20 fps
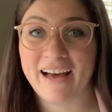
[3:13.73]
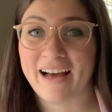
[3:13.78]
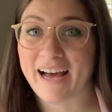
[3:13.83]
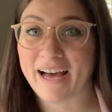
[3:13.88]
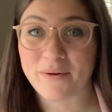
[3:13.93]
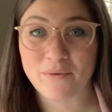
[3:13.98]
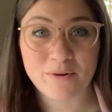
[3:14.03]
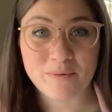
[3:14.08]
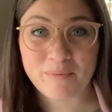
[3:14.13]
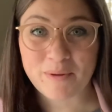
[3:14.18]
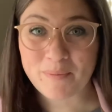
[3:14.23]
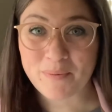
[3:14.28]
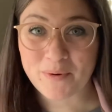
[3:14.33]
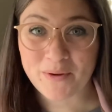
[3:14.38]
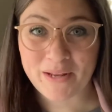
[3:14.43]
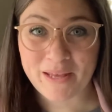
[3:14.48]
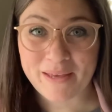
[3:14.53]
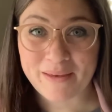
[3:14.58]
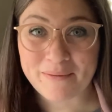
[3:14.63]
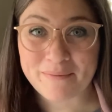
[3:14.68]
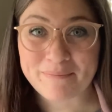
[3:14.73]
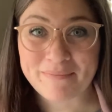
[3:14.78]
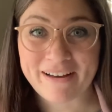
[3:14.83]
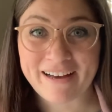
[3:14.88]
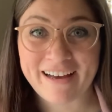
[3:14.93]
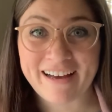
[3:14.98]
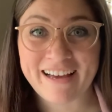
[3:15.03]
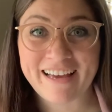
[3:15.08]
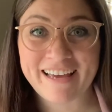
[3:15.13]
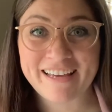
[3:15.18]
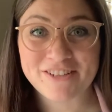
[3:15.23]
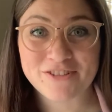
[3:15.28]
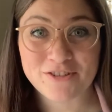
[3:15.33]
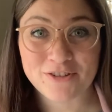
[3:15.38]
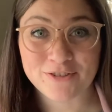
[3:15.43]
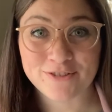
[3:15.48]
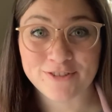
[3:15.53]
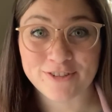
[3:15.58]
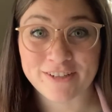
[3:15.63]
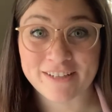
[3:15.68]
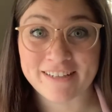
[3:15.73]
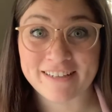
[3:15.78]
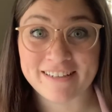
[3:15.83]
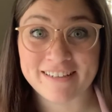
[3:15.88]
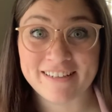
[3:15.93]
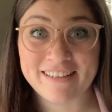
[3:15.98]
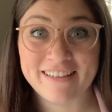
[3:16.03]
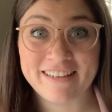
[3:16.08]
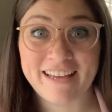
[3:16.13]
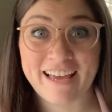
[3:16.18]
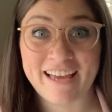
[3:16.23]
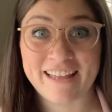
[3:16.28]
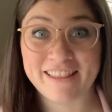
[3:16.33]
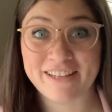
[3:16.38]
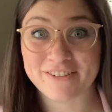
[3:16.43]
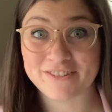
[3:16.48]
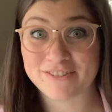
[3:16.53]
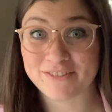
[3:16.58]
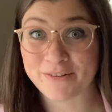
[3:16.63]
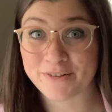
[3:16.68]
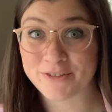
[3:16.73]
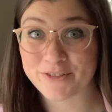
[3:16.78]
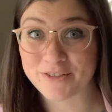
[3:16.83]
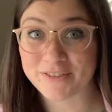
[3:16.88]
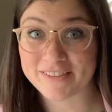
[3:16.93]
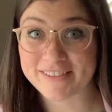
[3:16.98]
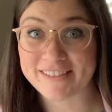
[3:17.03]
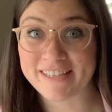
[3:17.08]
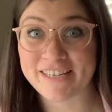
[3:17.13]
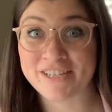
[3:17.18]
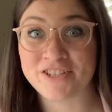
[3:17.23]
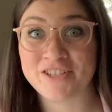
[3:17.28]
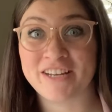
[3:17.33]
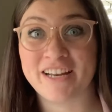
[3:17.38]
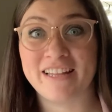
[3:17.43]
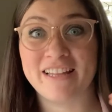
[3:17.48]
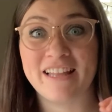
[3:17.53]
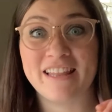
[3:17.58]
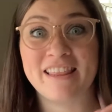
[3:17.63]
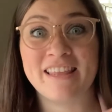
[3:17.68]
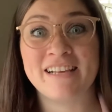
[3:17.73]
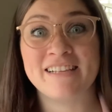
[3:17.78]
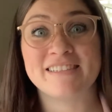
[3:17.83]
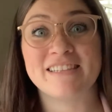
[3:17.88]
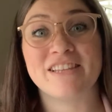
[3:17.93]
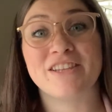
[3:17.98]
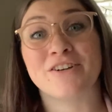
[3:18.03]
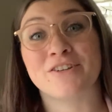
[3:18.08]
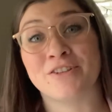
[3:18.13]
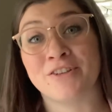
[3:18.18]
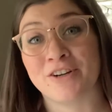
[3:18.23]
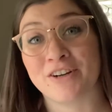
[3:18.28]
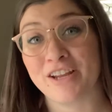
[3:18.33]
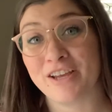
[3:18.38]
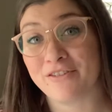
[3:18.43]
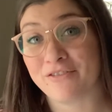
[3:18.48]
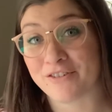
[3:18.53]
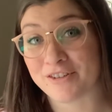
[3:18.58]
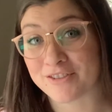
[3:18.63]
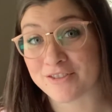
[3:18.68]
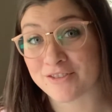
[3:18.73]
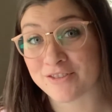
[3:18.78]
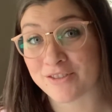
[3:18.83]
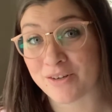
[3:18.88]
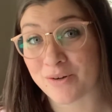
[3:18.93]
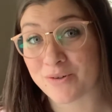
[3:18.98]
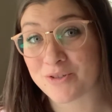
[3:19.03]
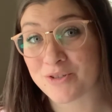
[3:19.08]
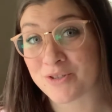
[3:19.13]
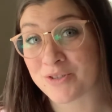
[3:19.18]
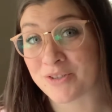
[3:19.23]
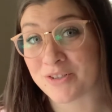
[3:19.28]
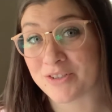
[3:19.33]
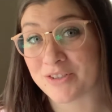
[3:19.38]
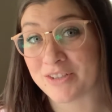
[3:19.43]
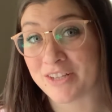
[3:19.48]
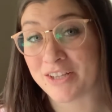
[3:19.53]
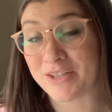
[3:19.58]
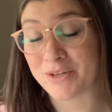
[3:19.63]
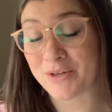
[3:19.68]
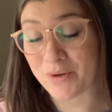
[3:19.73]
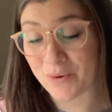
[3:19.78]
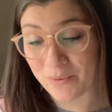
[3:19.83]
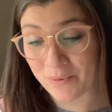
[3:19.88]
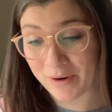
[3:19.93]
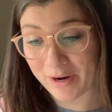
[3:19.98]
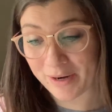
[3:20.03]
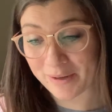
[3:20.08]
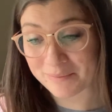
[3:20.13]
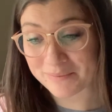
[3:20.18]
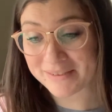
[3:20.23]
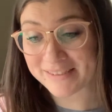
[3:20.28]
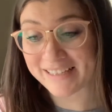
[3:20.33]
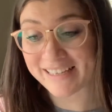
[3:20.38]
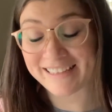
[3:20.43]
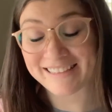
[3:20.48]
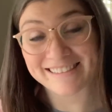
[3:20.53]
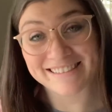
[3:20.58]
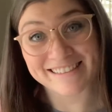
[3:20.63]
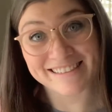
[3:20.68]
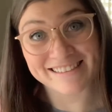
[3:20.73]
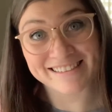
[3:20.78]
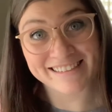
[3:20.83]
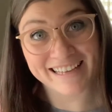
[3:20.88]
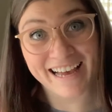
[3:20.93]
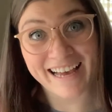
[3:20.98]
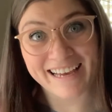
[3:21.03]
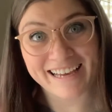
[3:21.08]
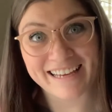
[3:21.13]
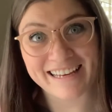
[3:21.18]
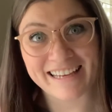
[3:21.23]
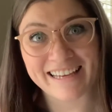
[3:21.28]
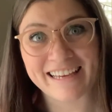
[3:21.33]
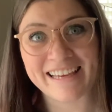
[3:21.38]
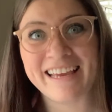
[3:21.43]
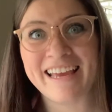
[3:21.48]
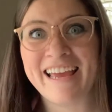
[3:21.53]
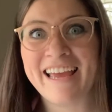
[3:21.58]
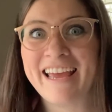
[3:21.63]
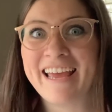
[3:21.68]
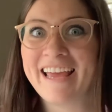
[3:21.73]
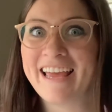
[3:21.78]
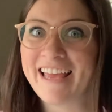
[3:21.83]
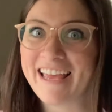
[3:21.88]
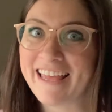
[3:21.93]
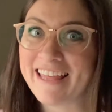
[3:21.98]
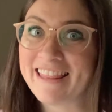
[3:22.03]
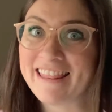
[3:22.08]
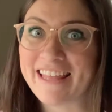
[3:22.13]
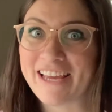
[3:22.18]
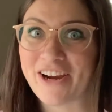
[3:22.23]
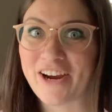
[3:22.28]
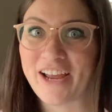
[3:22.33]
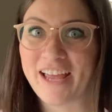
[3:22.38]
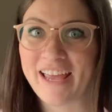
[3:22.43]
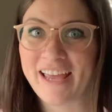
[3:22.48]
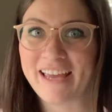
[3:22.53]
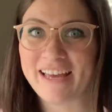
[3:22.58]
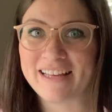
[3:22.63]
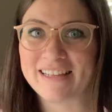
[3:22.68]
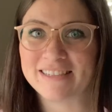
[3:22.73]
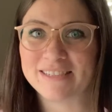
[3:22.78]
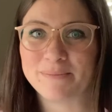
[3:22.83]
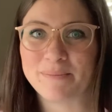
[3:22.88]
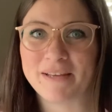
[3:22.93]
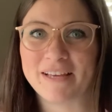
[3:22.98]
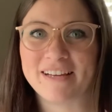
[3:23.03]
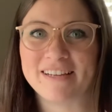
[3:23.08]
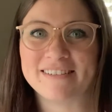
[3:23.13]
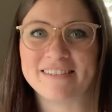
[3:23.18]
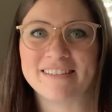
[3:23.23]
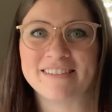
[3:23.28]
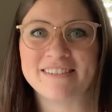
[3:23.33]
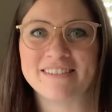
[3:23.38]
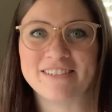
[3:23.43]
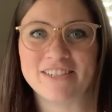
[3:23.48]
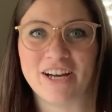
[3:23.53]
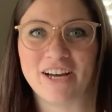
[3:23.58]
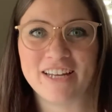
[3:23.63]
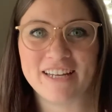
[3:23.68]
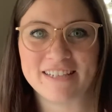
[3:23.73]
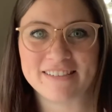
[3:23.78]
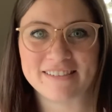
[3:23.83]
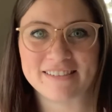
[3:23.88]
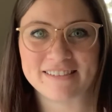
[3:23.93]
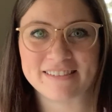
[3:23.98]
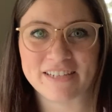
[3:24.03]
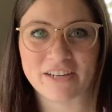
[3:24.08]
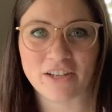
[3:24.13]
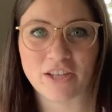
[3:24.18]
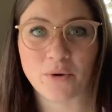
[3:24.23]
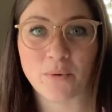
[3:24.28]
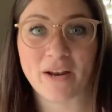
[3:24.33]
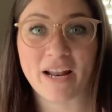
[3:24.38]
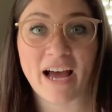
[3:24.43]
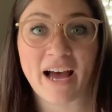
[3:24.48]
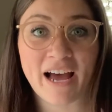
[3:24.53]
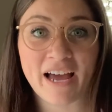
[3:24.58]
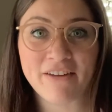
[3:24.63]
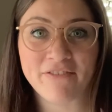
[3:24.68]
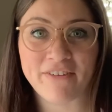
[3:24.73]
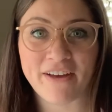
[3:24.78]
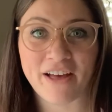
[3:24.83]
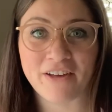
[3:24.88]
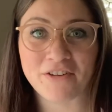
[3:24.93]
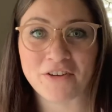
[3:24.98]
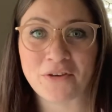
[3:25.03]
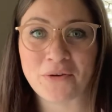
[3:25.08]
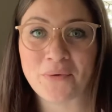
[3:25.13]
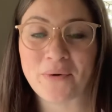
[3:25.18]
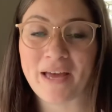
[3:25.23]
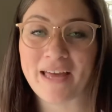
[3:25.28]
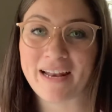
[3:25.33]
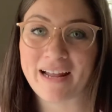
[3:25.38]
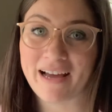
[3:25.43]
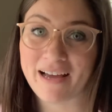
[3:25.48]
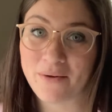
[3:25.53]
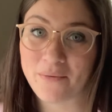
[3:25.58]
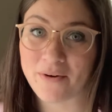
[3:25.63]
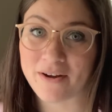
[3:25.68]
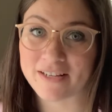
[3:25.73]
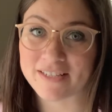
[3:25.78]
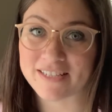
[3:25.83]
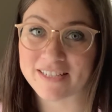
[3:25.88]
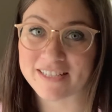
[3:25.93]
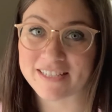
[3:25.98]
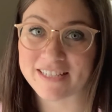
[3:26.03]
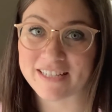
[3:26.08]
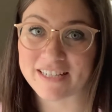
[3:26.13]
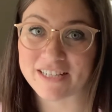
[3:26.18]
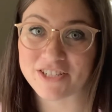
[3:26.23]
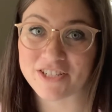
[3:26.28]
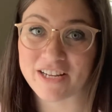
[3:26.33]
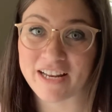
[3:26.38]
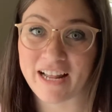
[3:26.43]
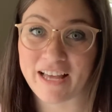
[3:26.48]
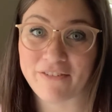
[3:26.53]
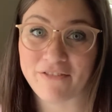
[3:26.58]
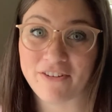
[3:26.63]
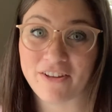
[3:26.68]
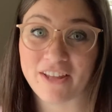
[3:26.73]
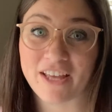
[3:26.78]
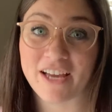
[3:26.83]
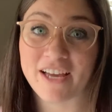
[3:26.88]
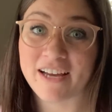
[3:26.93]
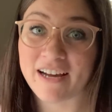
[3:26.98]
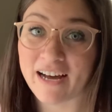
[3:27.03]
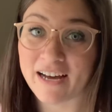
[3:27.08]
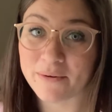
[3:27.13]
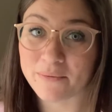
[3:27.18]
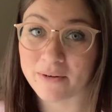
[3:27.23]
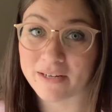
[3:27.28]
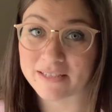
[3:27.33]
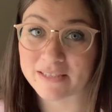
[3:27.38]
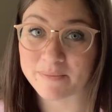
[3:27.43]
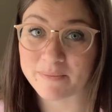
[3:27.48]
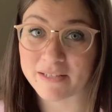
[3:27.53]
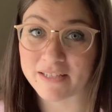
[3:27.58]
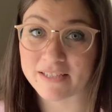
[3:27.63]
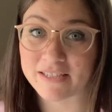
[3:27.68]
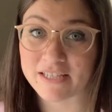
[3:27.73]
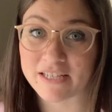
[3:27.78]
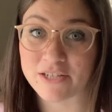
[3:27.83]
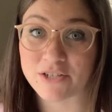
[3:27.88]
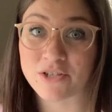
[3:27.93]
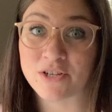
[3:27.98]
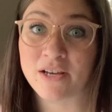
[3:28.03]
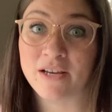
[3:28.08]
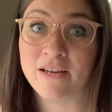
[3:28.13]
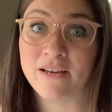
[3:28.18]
I wouldn't be putting my children and their socialization and the things that they're learning for social norms in society in their hands, because it's not necessarily what I value and I want to teach and I feel like God wants me to teach